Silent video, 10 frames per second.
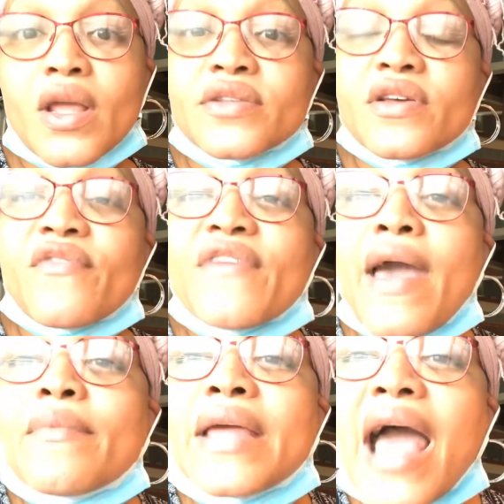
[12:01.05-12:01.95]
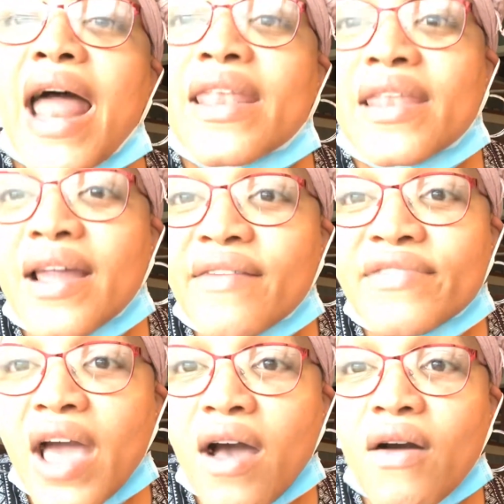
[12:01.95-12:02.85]
So family, I
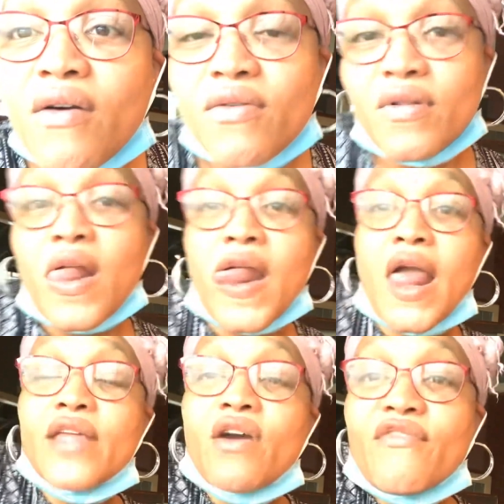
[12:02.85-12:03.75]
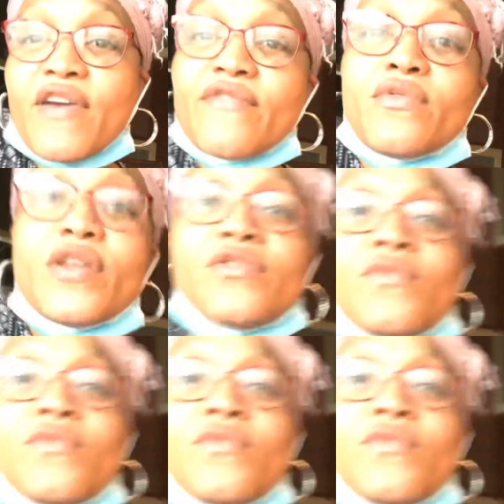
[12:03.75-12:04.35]
love y'all. And Your Faith, what do you